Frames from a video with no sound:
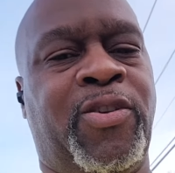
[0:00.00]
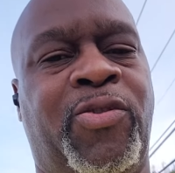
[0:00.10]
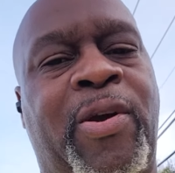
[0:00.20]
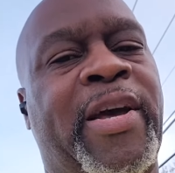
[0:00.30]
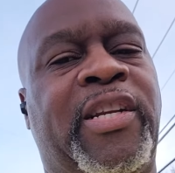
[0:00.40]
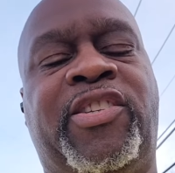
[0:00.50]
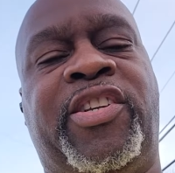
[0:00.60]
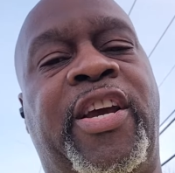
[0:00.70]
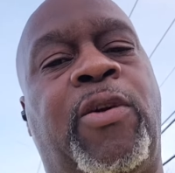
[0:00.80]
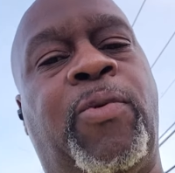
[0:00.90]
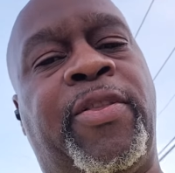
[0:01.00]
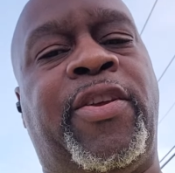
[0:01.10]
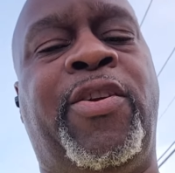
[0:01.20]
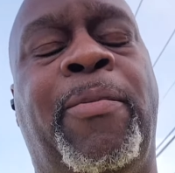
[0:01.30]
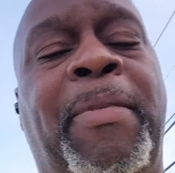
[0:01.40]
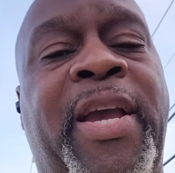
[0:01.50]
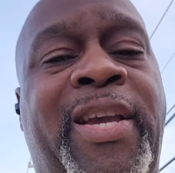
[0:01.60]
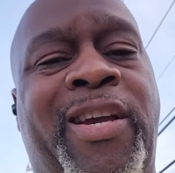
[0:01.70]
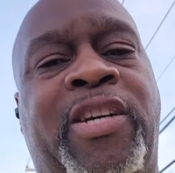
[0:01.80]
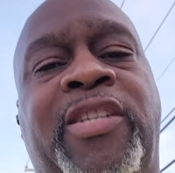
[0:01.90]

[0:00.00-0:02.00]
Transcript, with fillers: You got to check whether you're making good